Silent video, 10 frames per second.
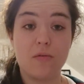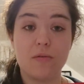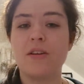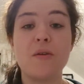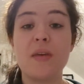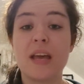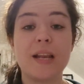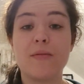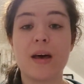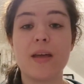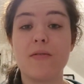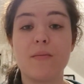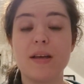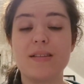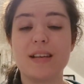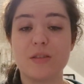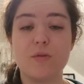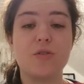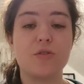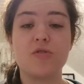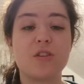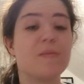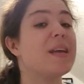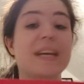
I don't think any of that even made sense, but it's just, trust me,